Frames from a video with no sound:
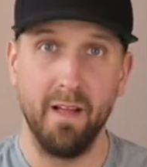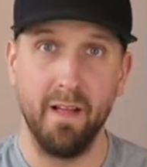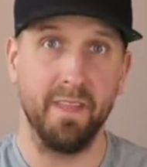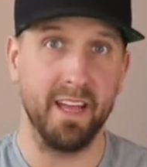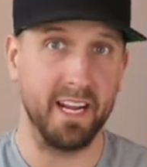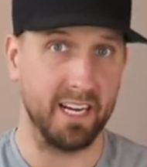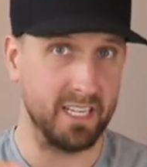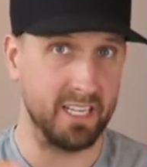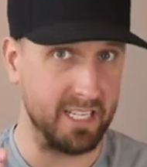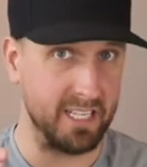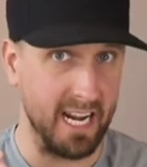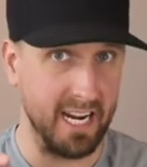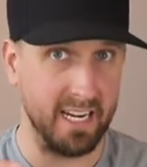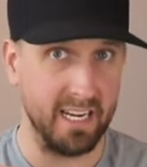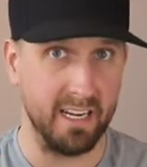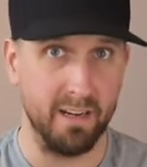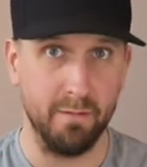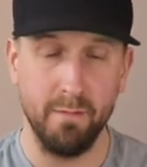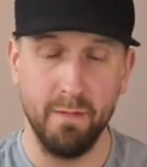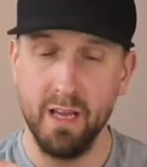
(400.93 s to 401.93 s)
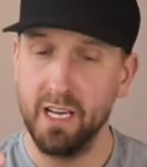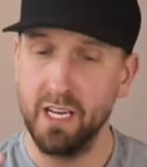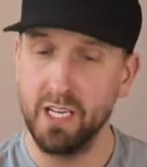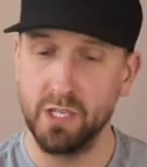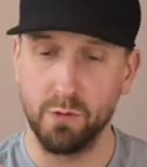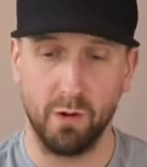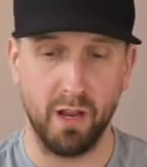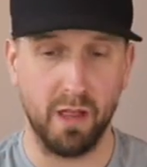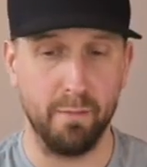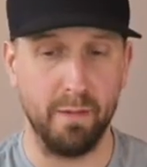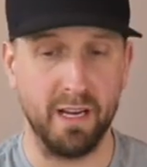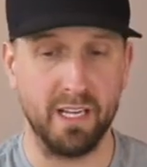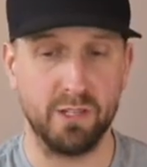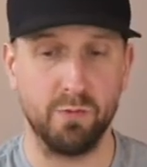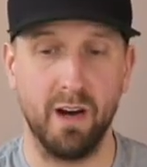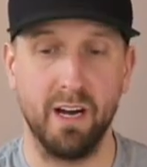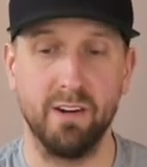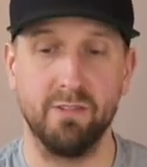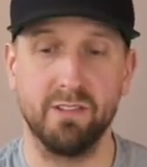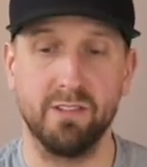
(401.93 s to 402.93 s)
They extended him. He's one of the
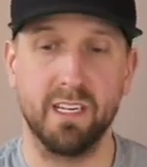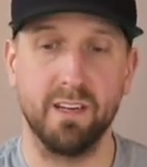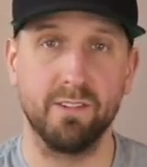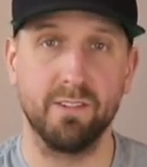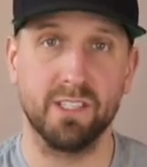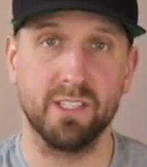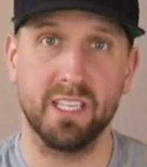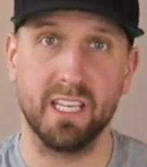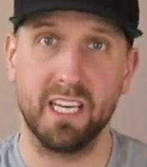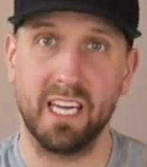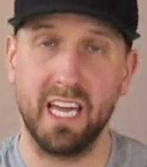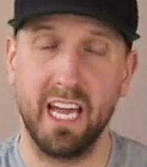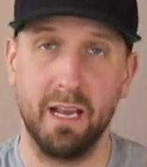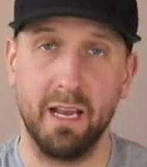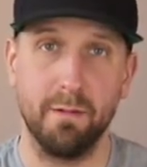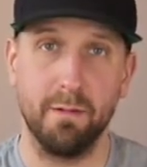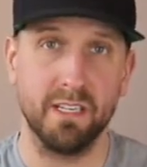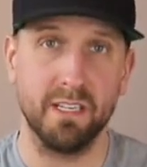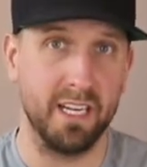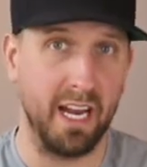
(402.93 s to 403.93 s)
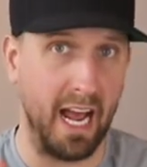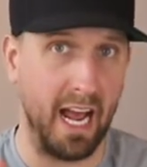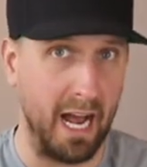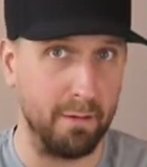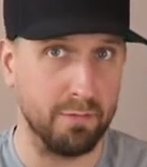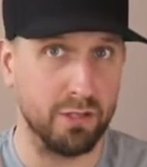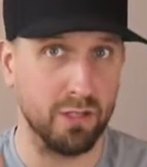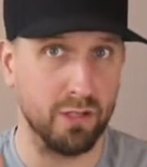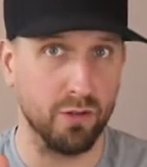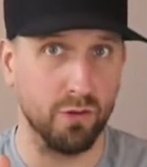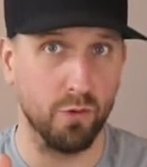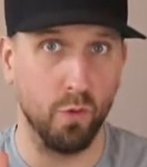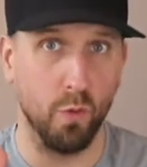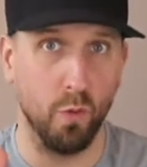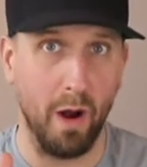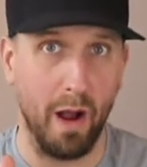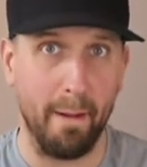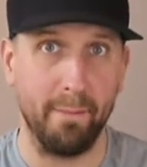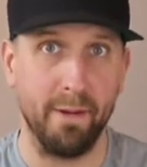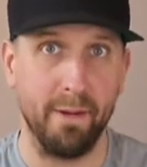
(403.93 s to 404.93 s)
best wide receivers in the game. He's an absolute
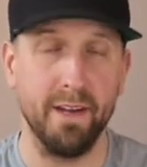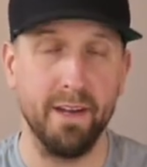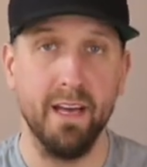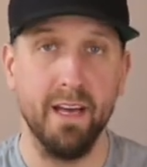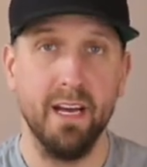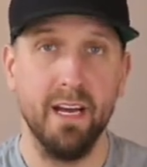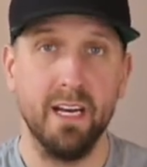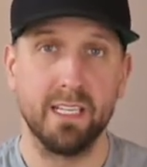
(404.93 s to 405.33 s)
weapon.